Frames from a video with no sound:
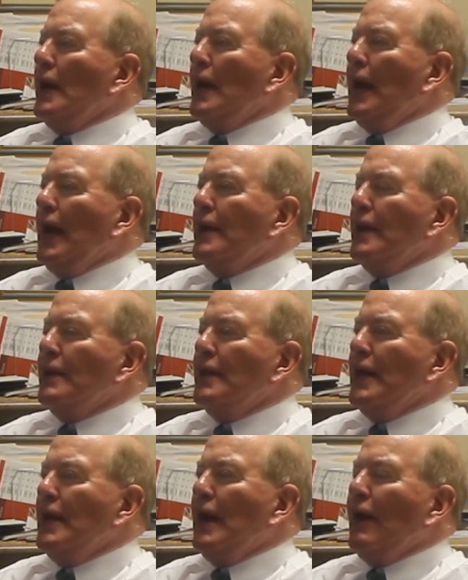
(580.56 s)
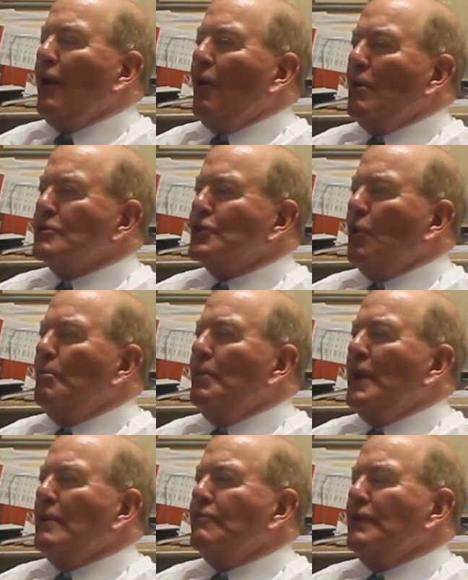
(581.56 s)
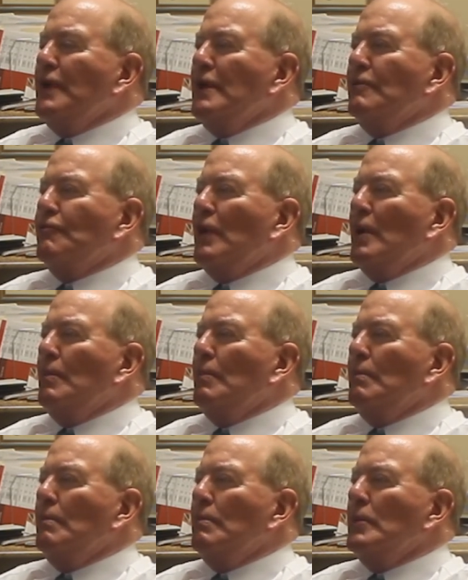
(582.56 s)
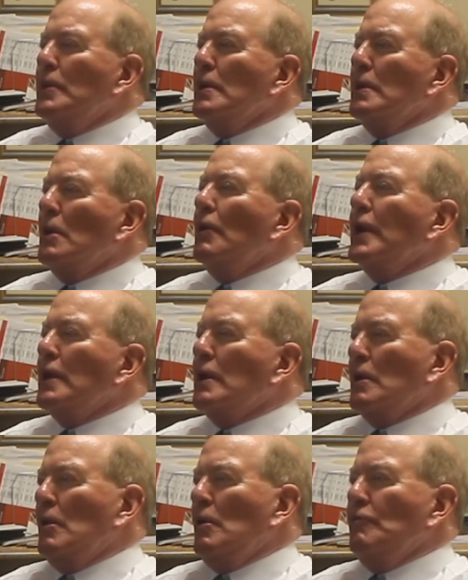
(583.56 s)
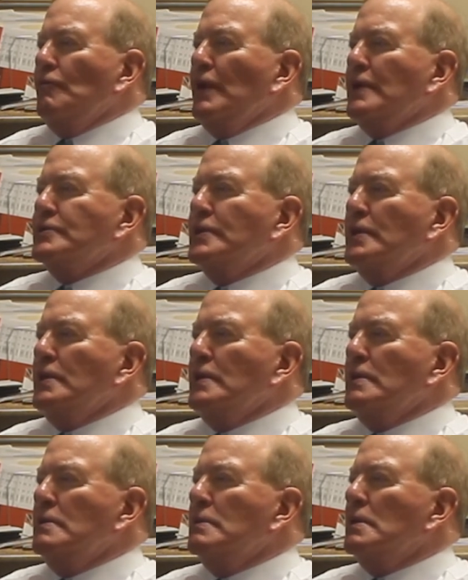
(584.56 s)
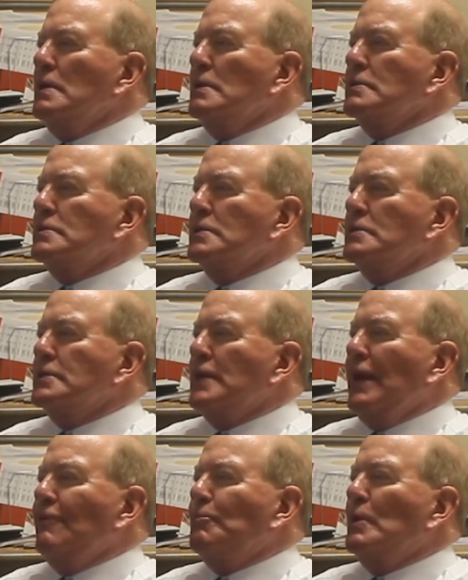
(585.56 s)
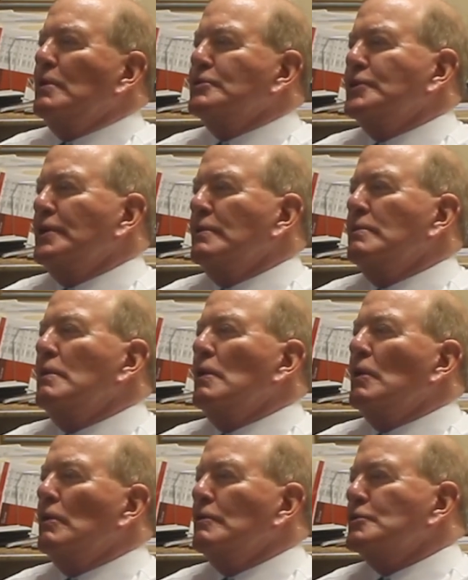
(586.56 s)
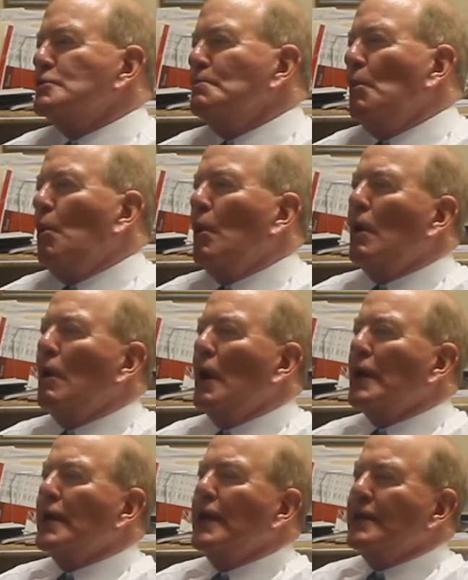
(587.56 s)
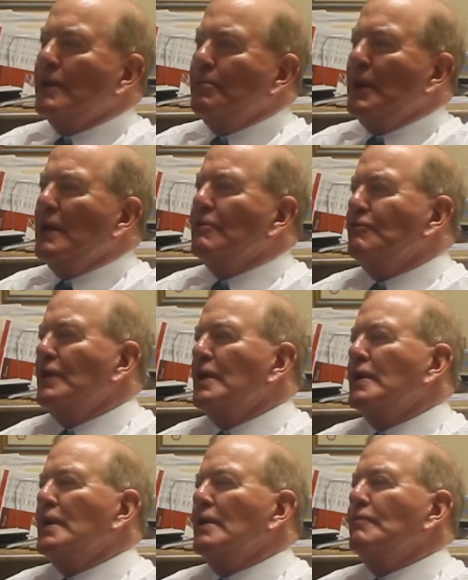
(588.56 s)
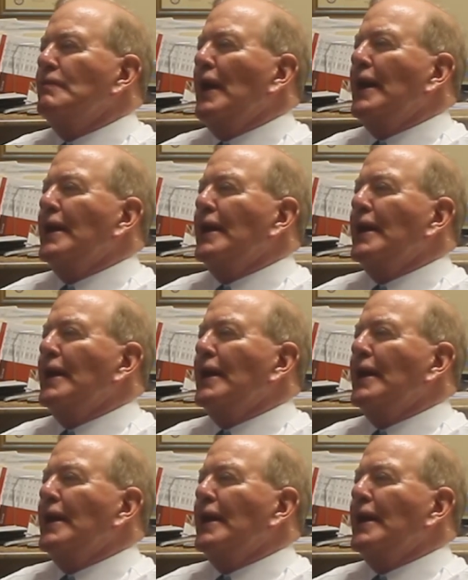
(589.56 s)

and then I also benefit from the learning curve. As the staff person learns more, I get the benefit of that